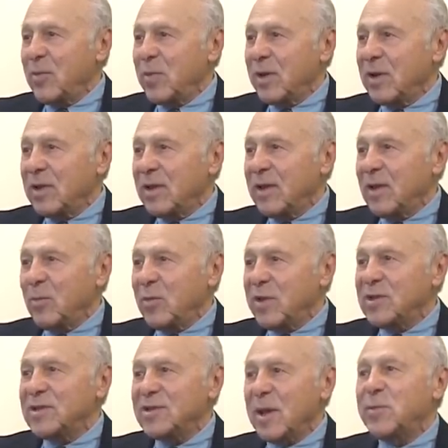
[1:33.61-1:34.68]
Bill and to be
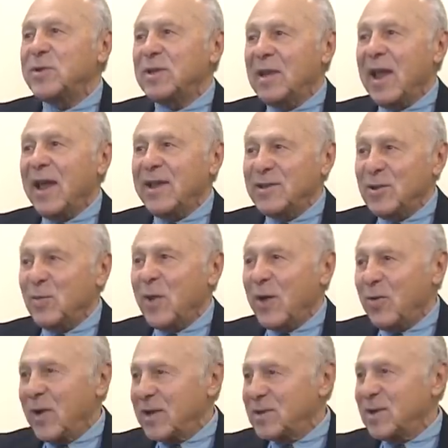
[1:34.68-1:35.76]
subsidized in my
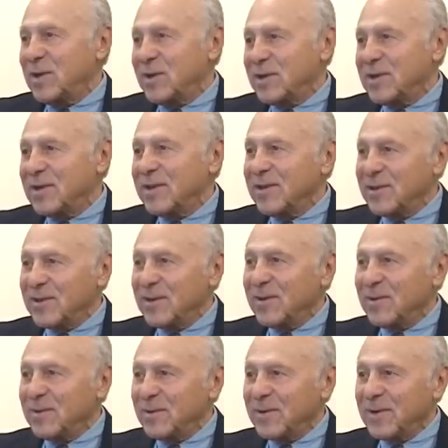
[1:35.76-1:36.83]
residency.
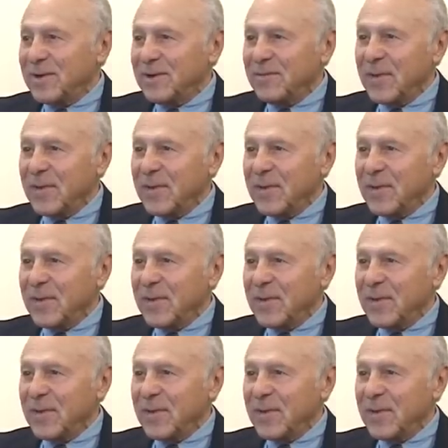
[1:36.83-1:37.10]
So